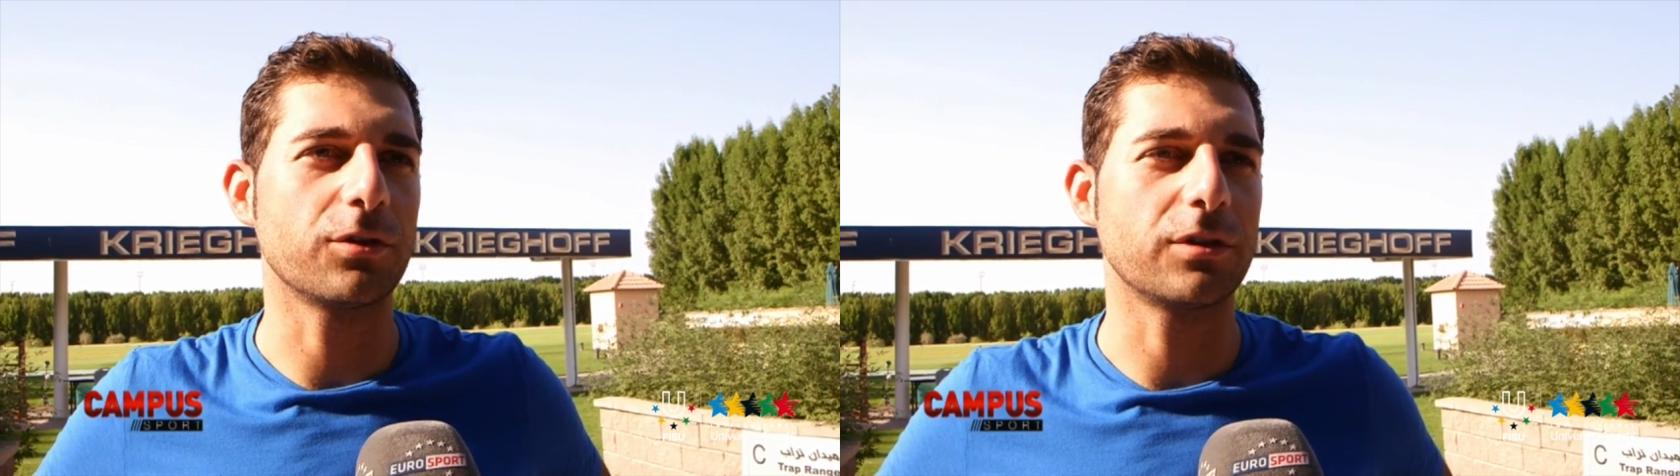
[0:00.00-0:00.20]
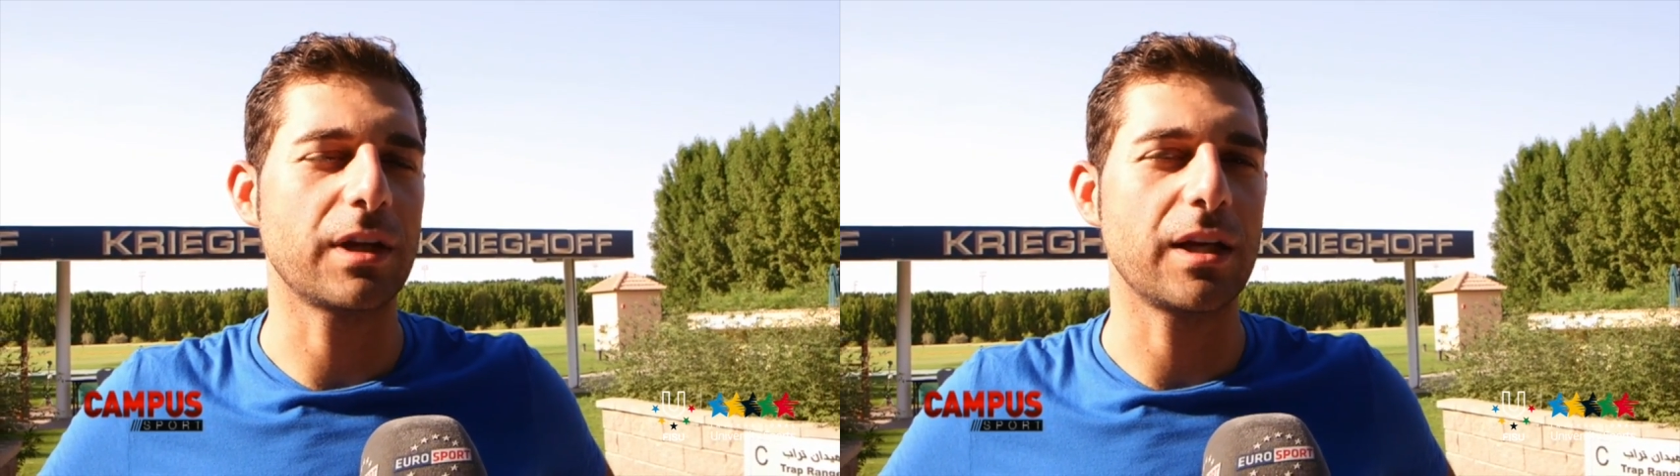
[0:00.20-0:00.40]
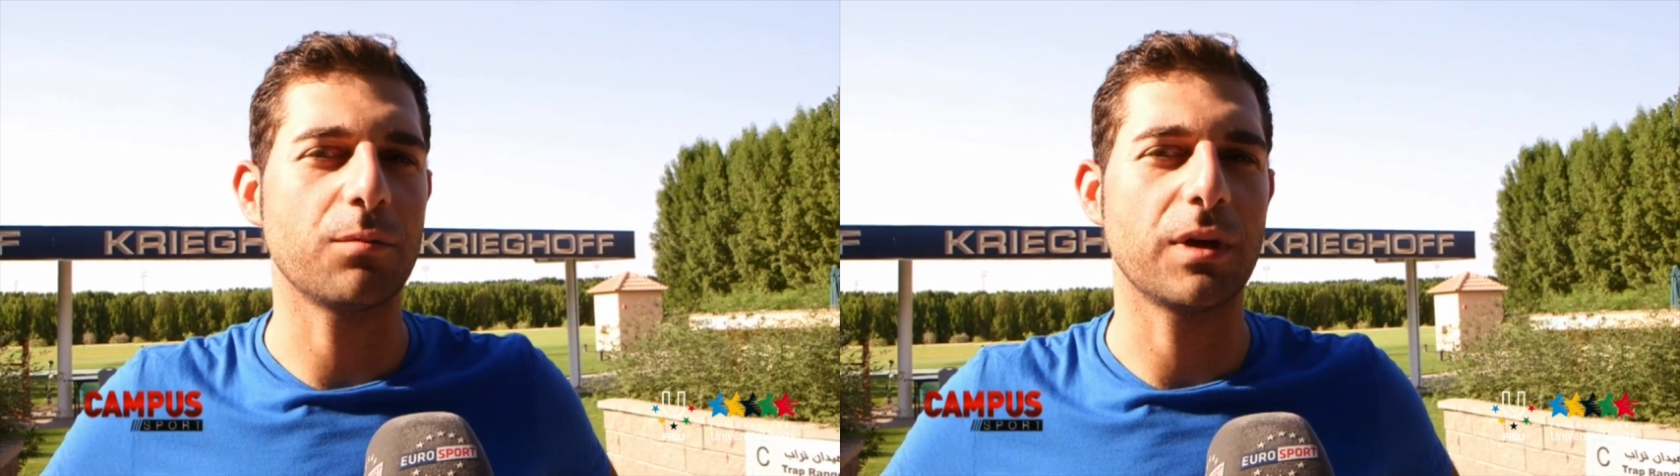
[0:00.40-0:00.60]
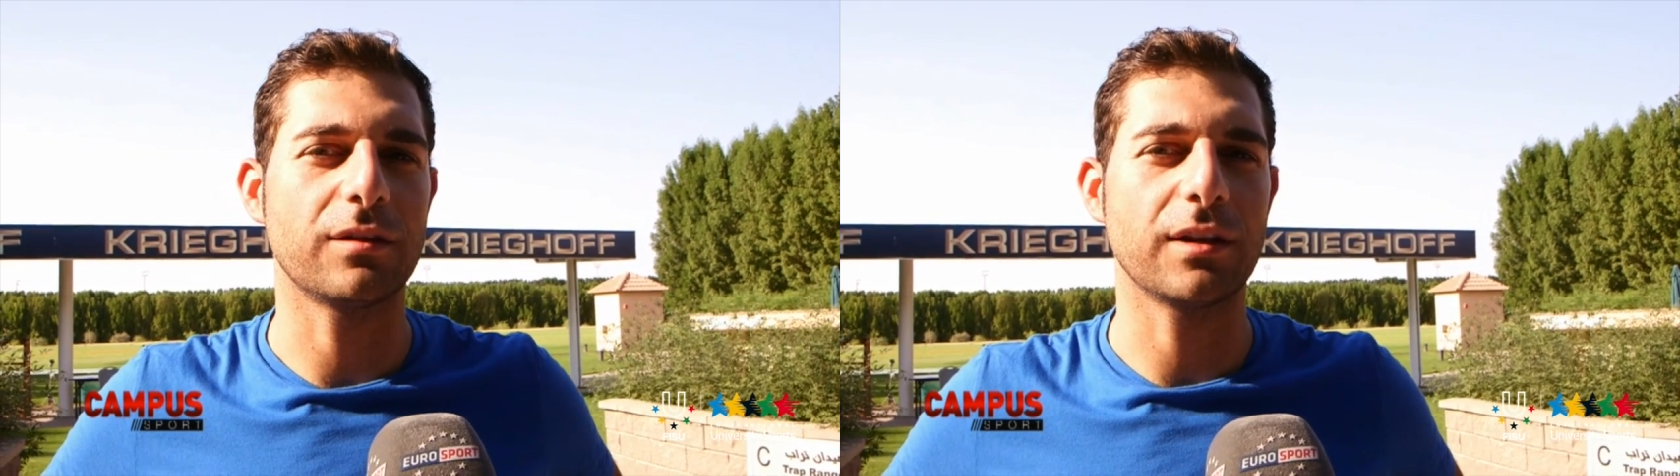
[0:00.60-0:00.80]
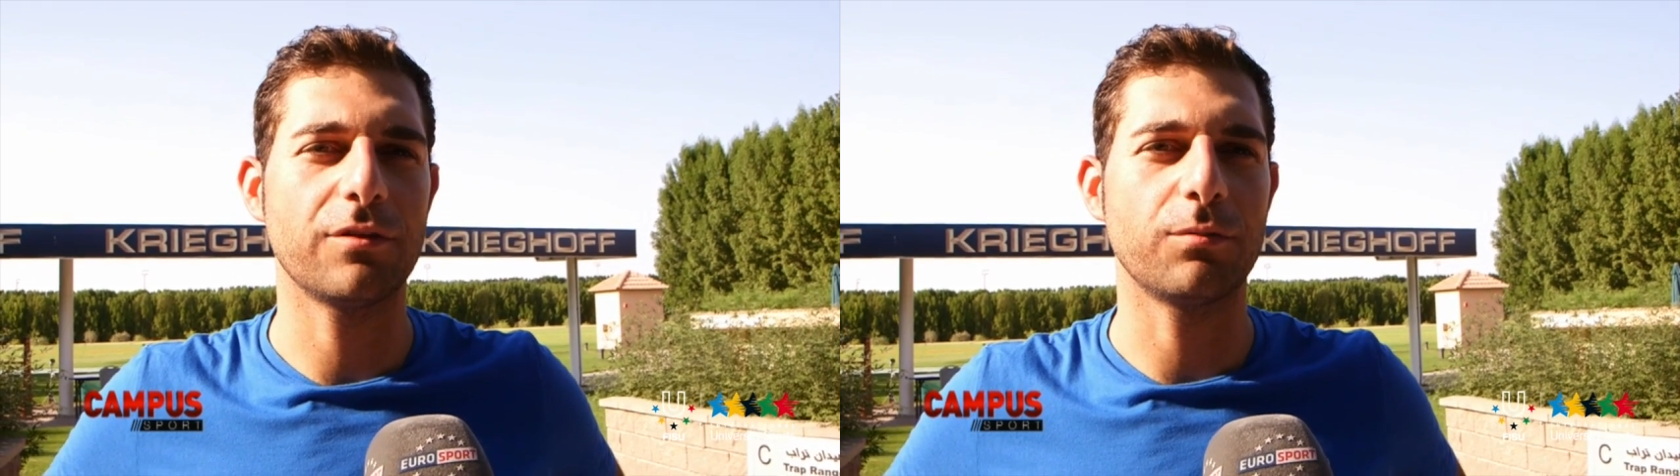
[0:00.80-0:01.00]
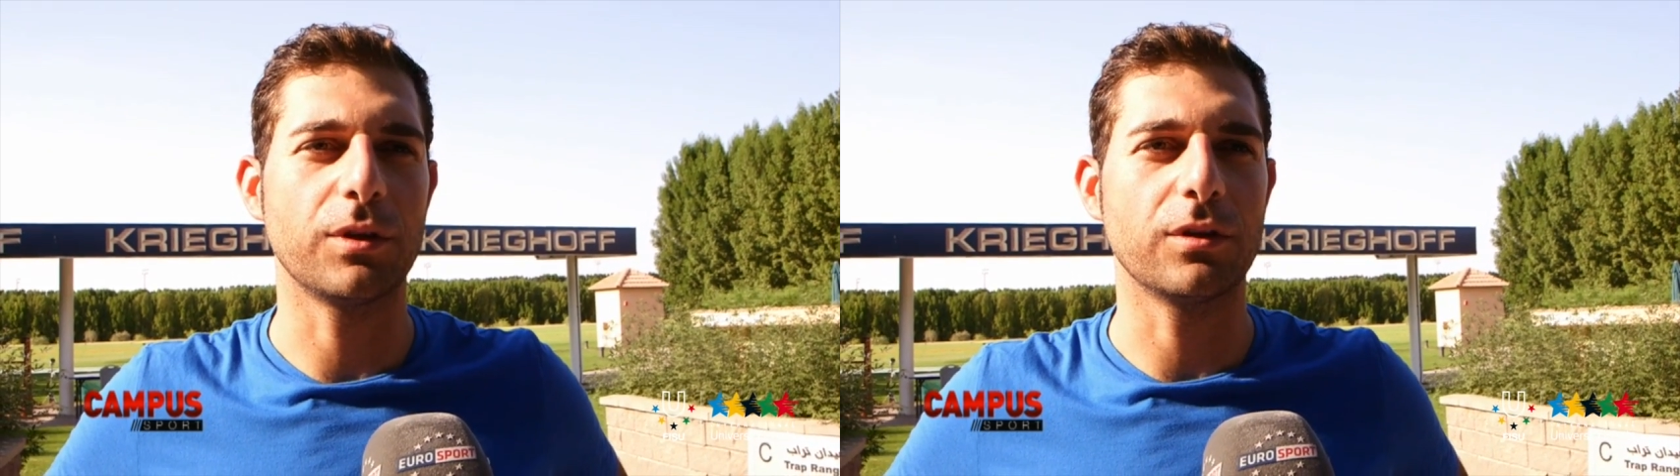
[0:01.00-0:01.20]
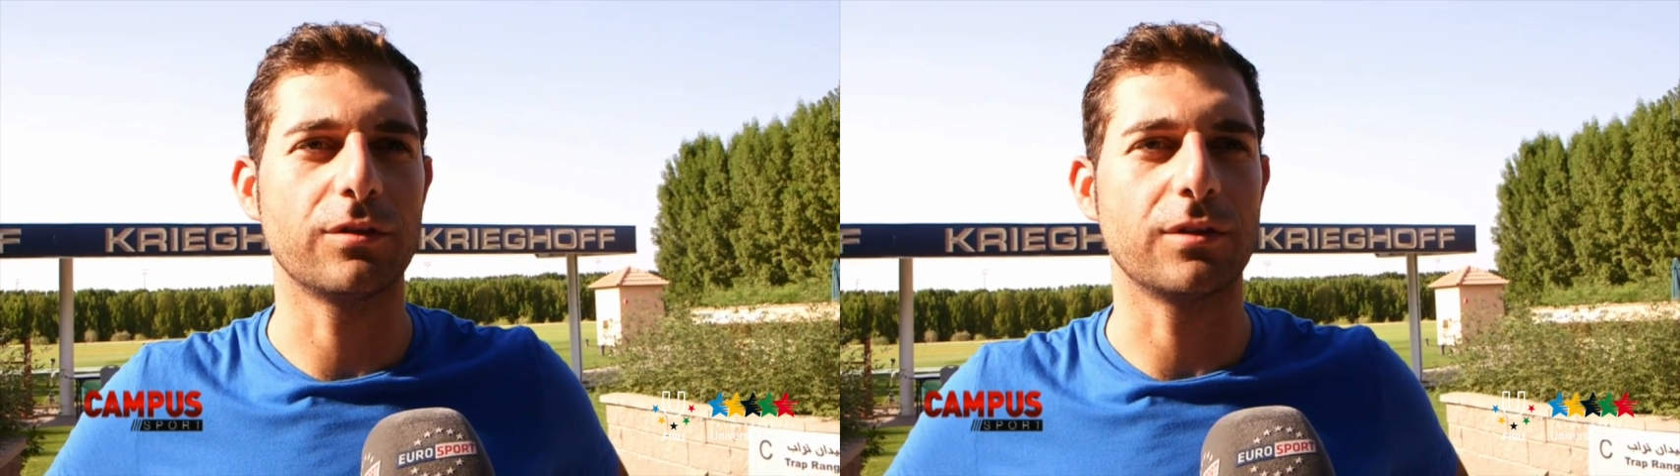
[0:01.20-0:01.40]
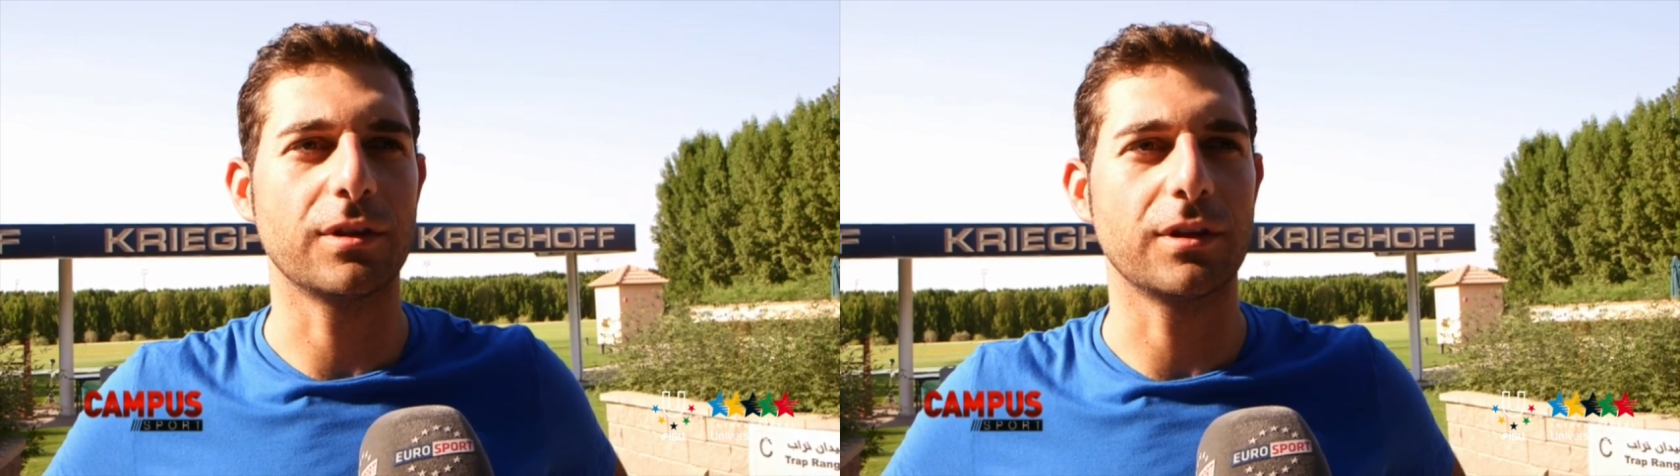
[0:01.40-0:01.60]
for training myself
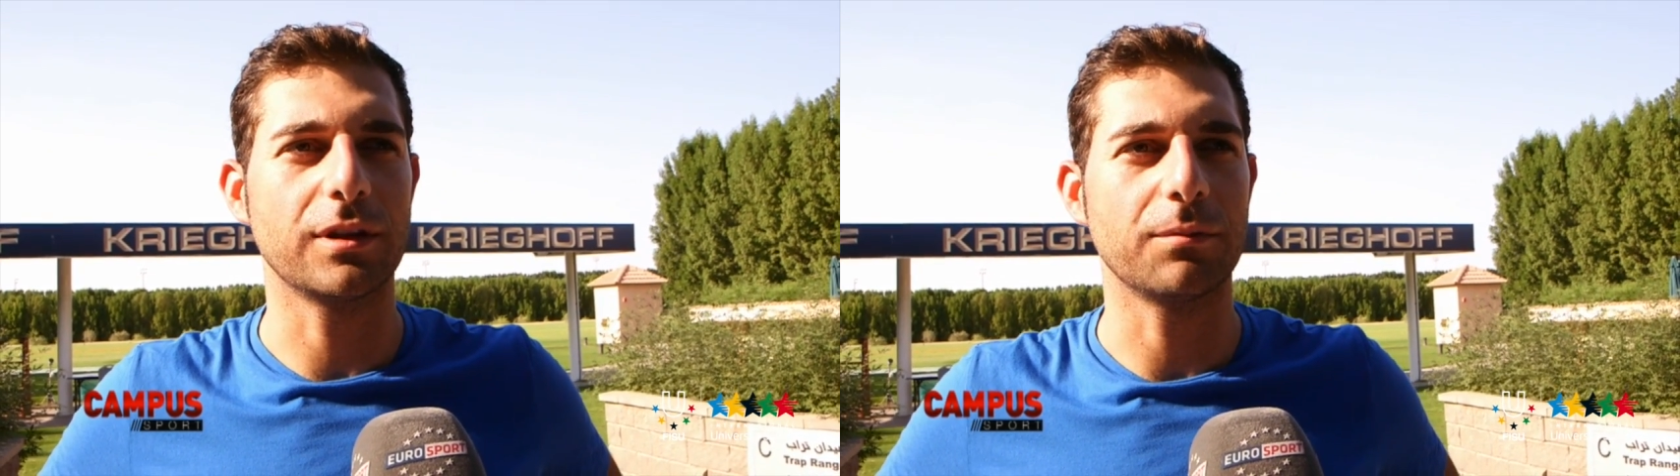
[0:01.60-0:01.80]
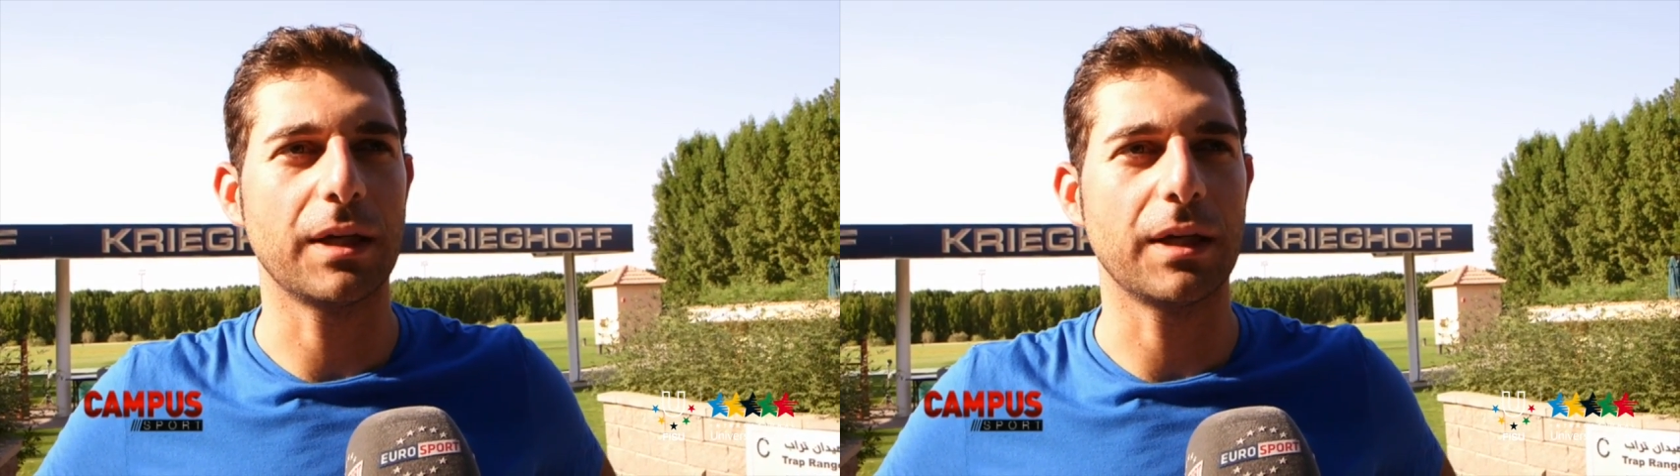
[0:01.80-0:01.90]
because uh,